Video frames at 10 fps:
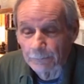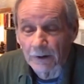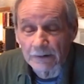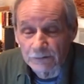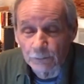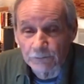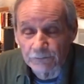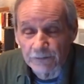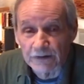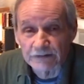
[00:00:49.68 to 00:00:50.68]
by
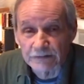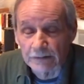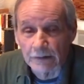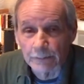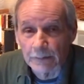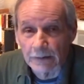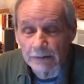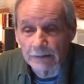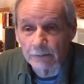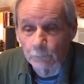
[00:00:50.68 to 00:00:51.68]
doing FaceTime,
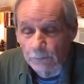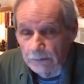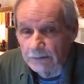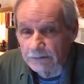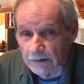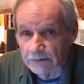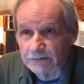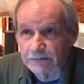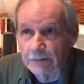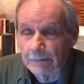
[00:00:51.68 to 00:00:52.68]
and it really
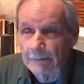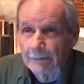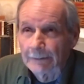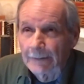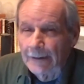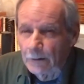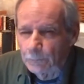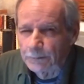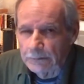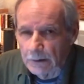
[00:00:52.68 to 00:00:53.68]
does
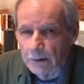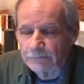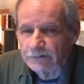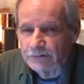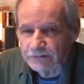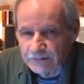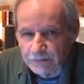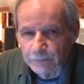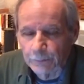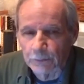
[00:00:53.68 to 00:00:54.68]
help a lot to
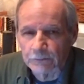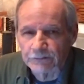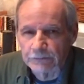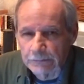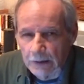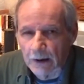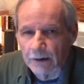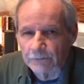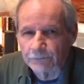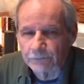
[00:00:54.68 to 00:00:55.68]
see the person
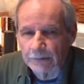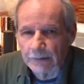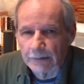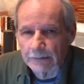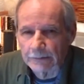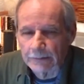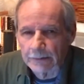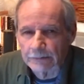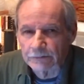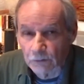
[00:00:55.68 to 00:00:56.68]
live and,
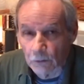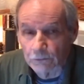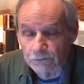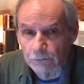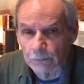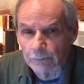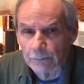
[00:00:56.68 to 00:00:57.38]
and talk to